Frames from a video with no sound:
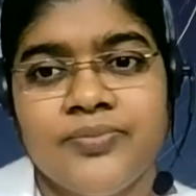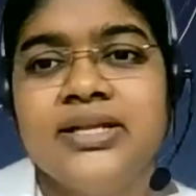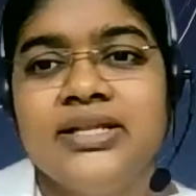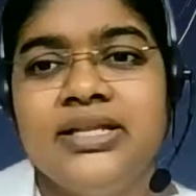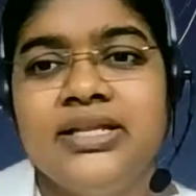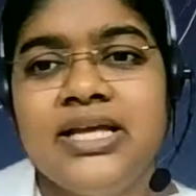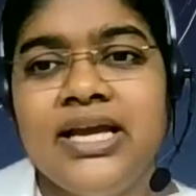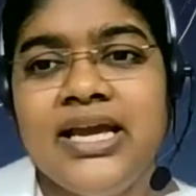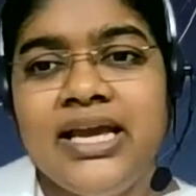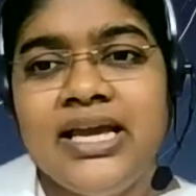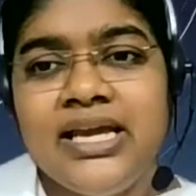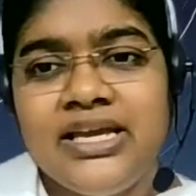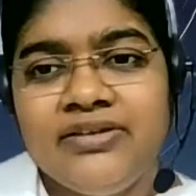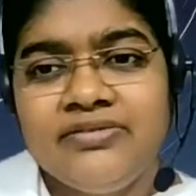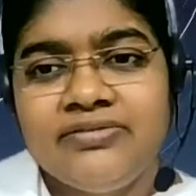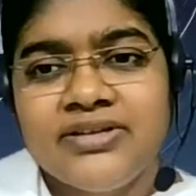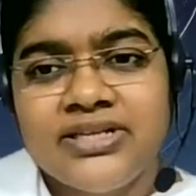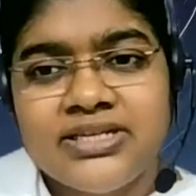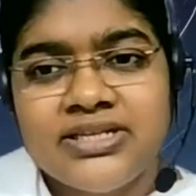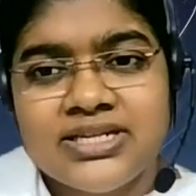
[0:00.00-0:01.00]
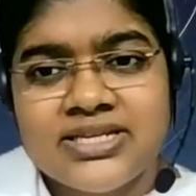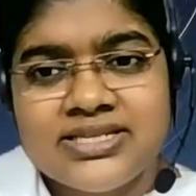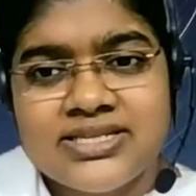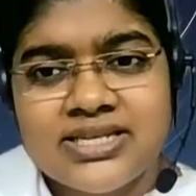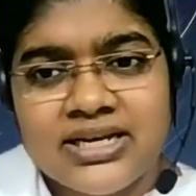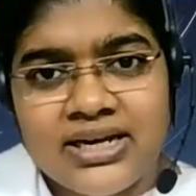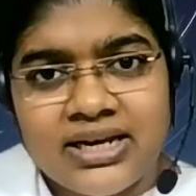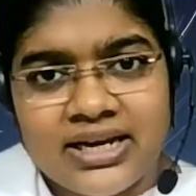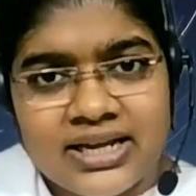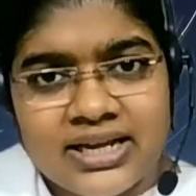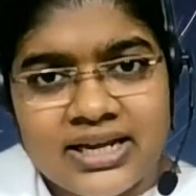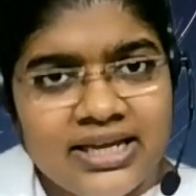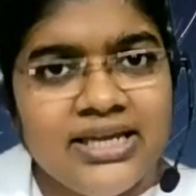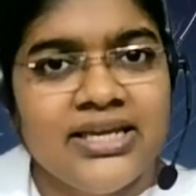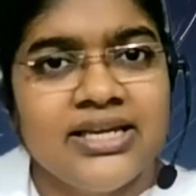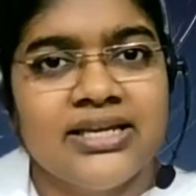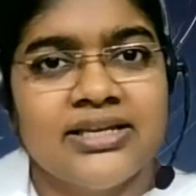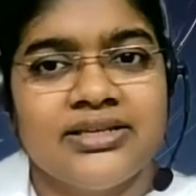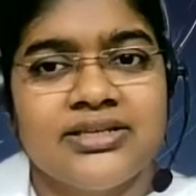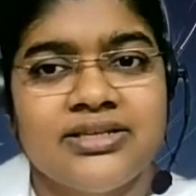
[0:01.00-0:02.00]
they even doesn't
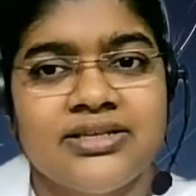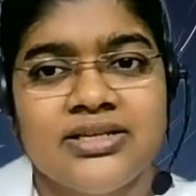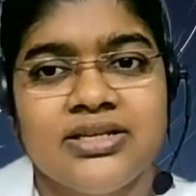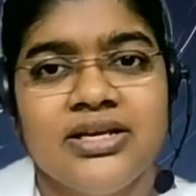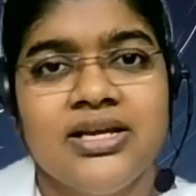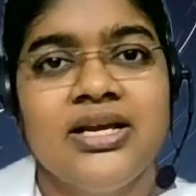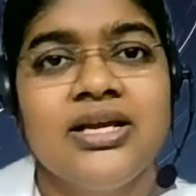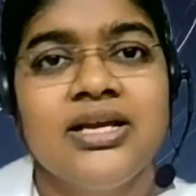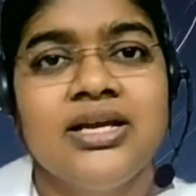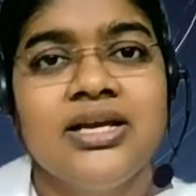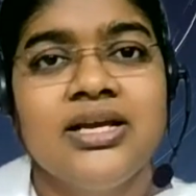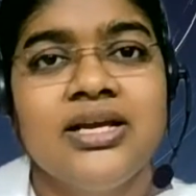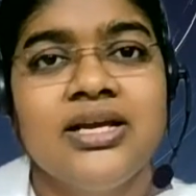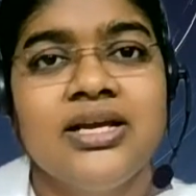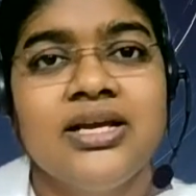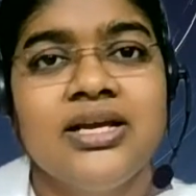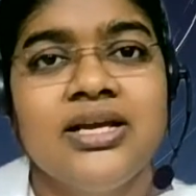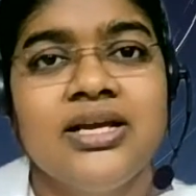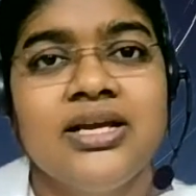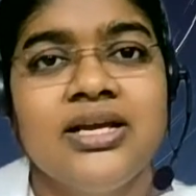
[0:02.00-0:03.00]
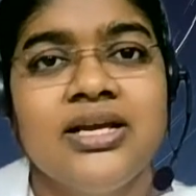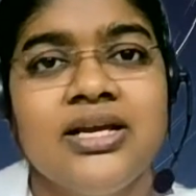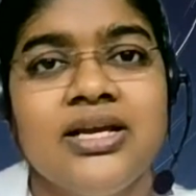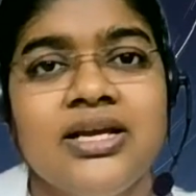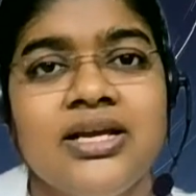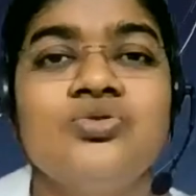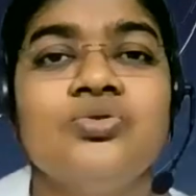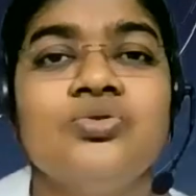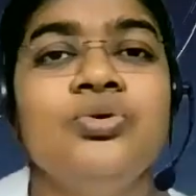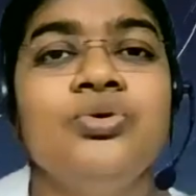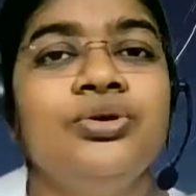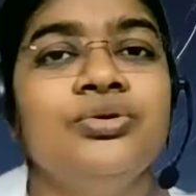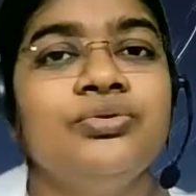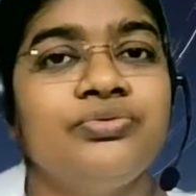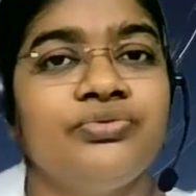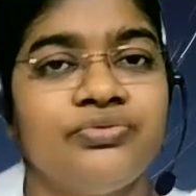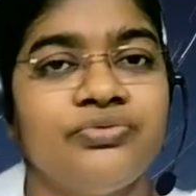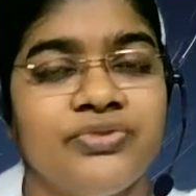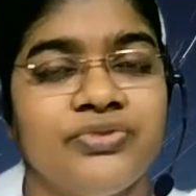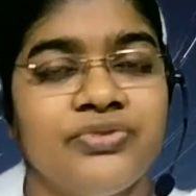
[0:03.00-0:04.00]
like it, then also you
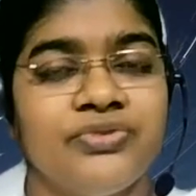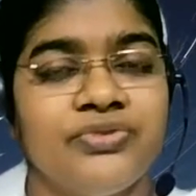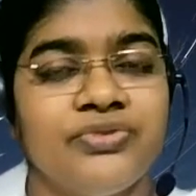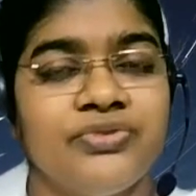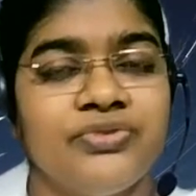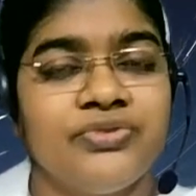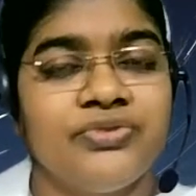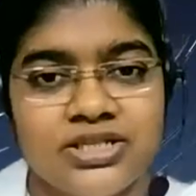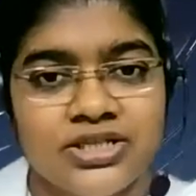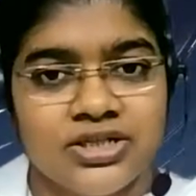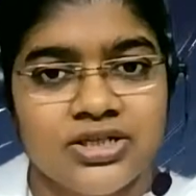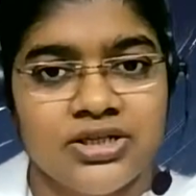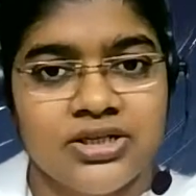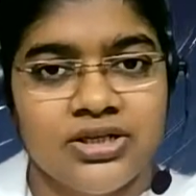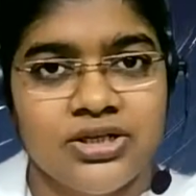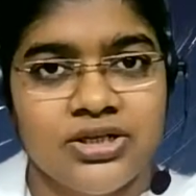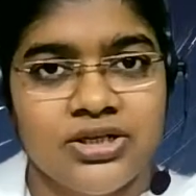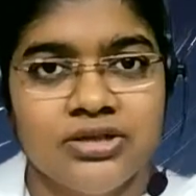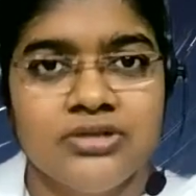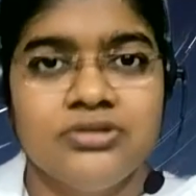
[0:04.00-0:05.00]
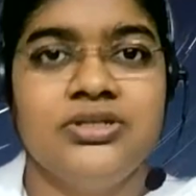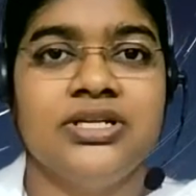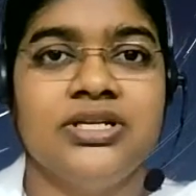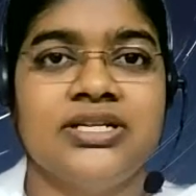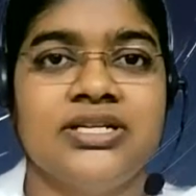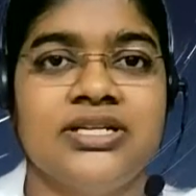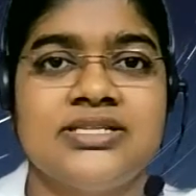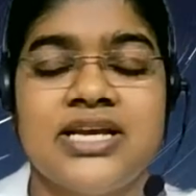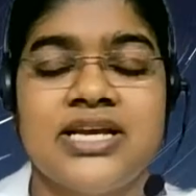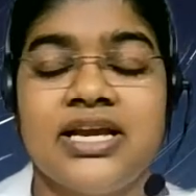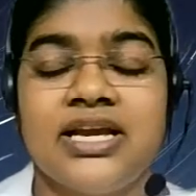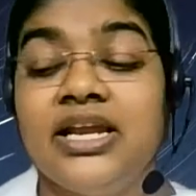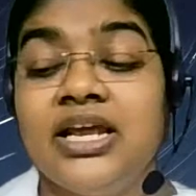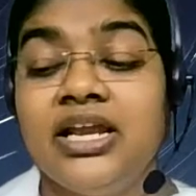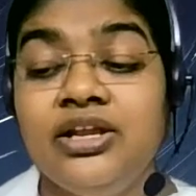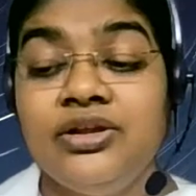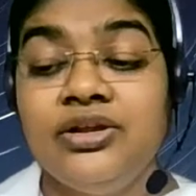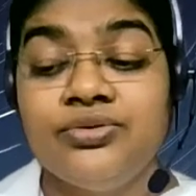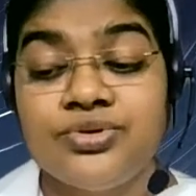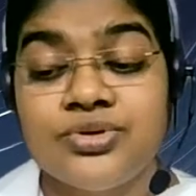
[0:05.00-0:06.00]
feel it good inside
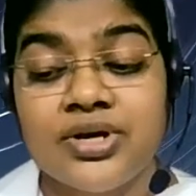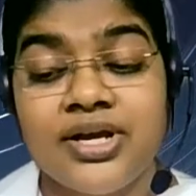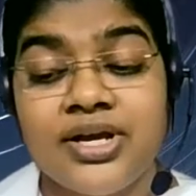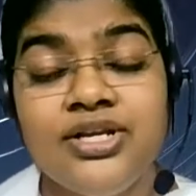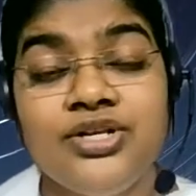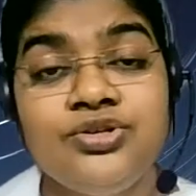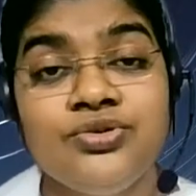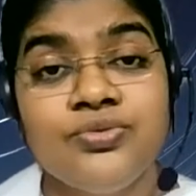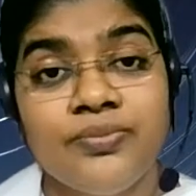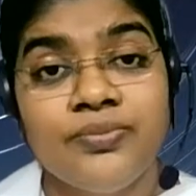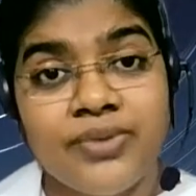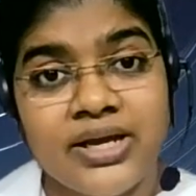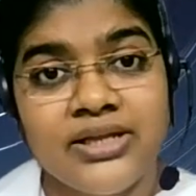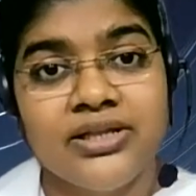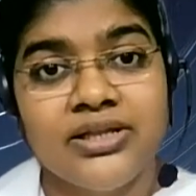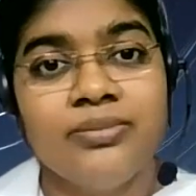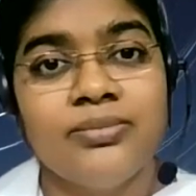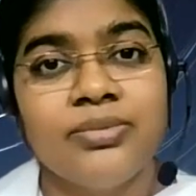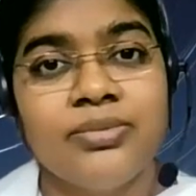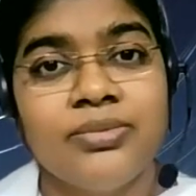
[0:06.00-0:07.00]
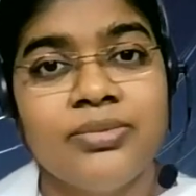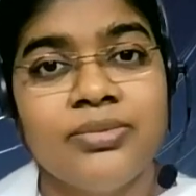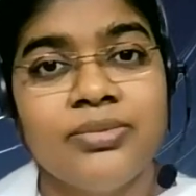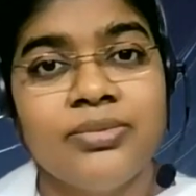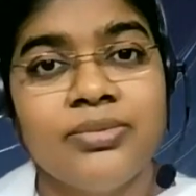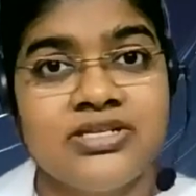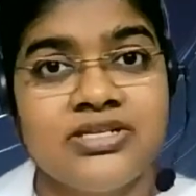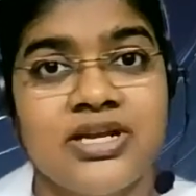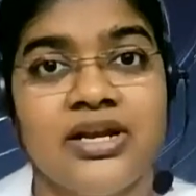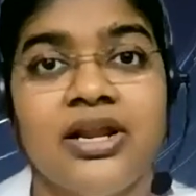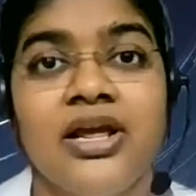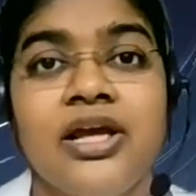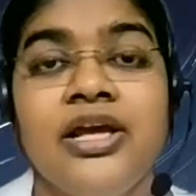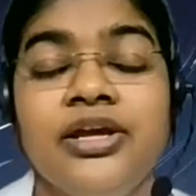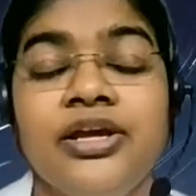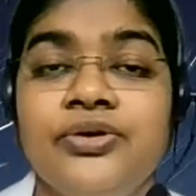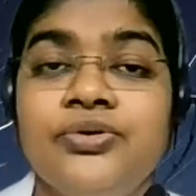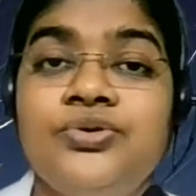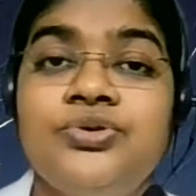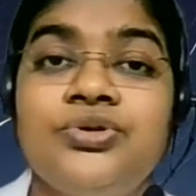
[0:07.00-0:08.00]
and you try to make them understand.
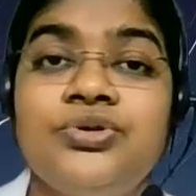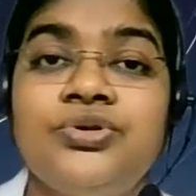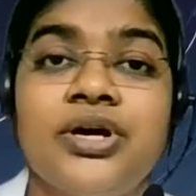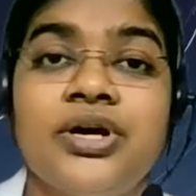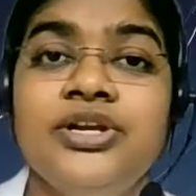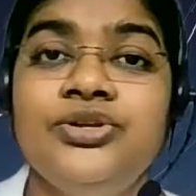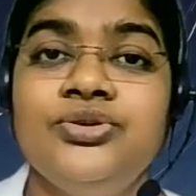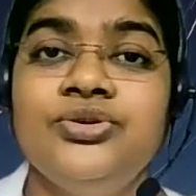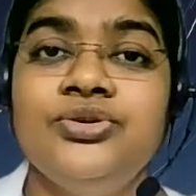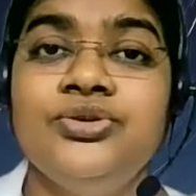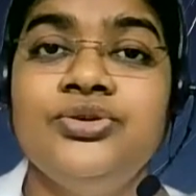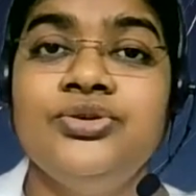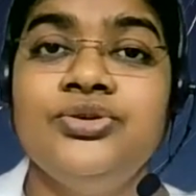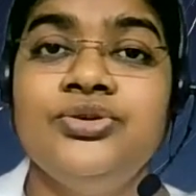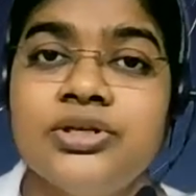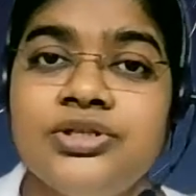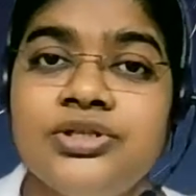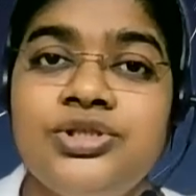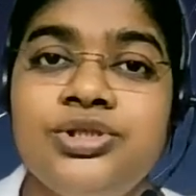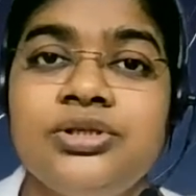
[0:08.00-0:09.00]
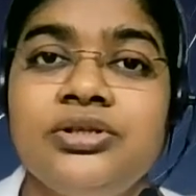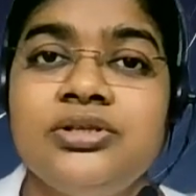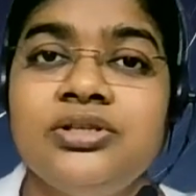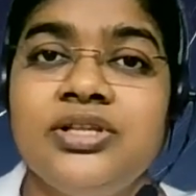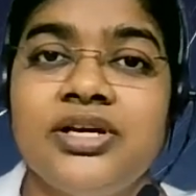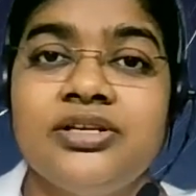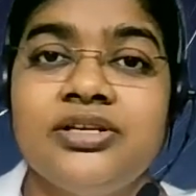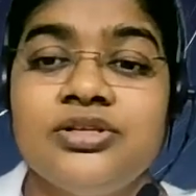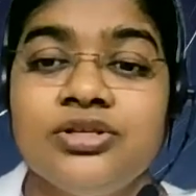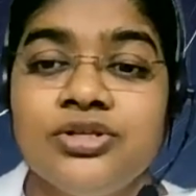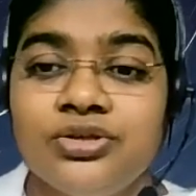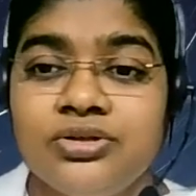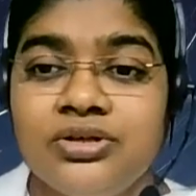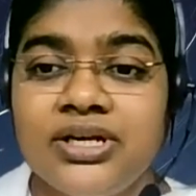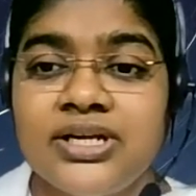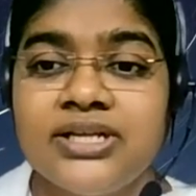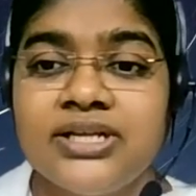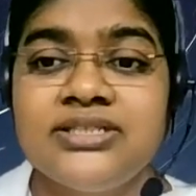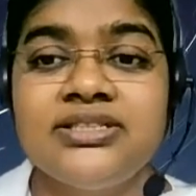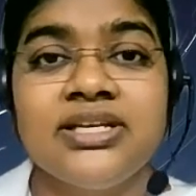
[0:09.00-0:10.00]
You try to nurture that
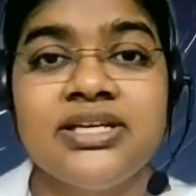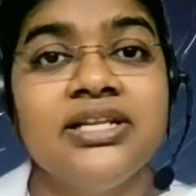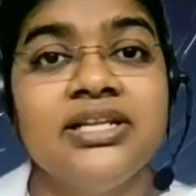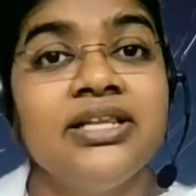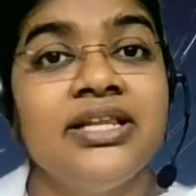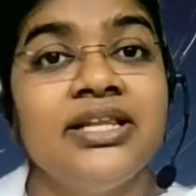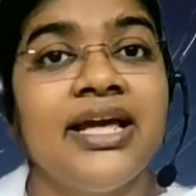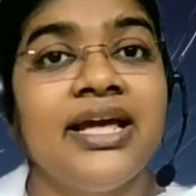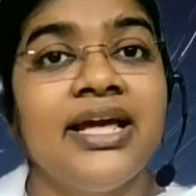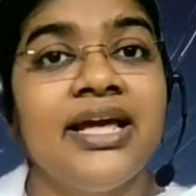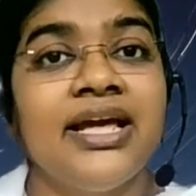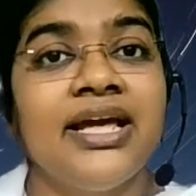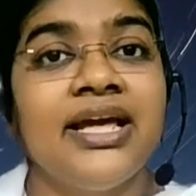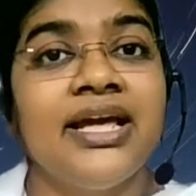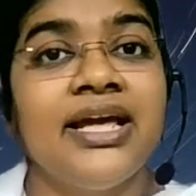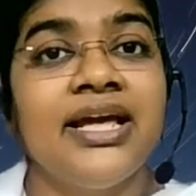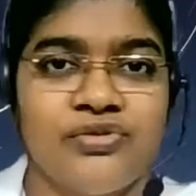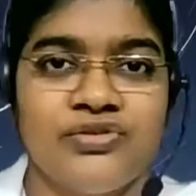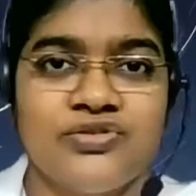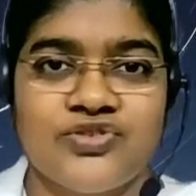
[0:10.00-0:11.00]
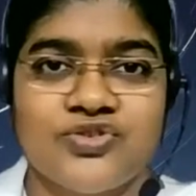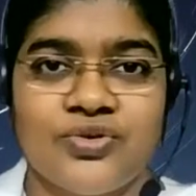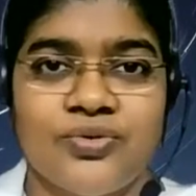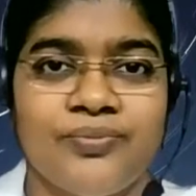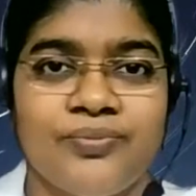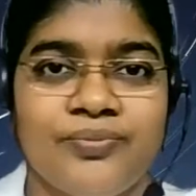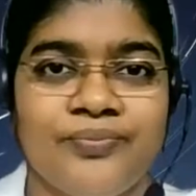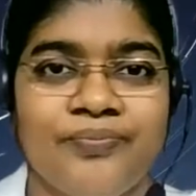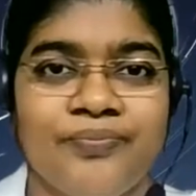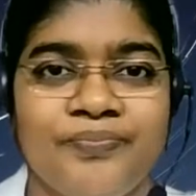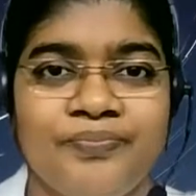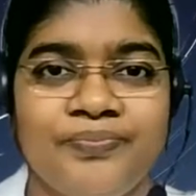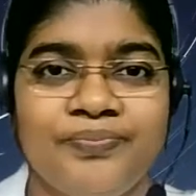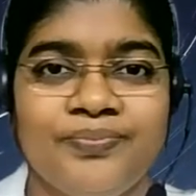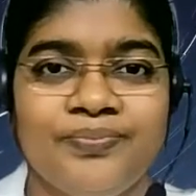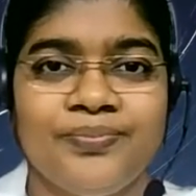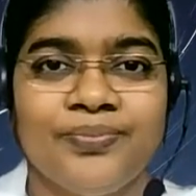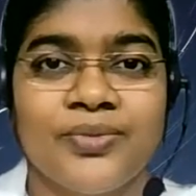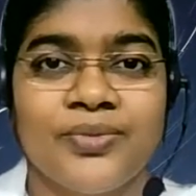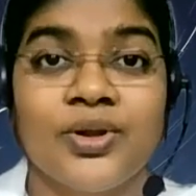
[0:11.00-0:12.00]
goodness in their life also.
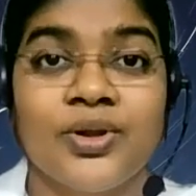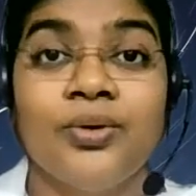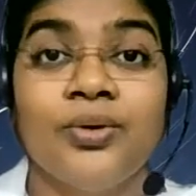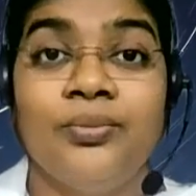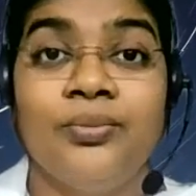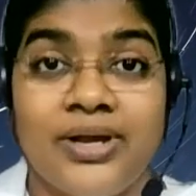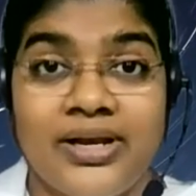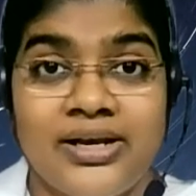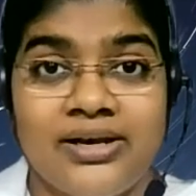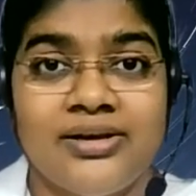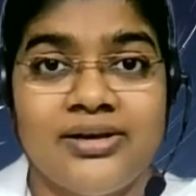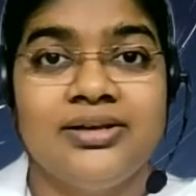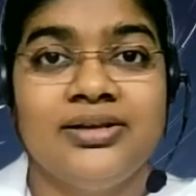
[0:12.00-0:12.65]
Well,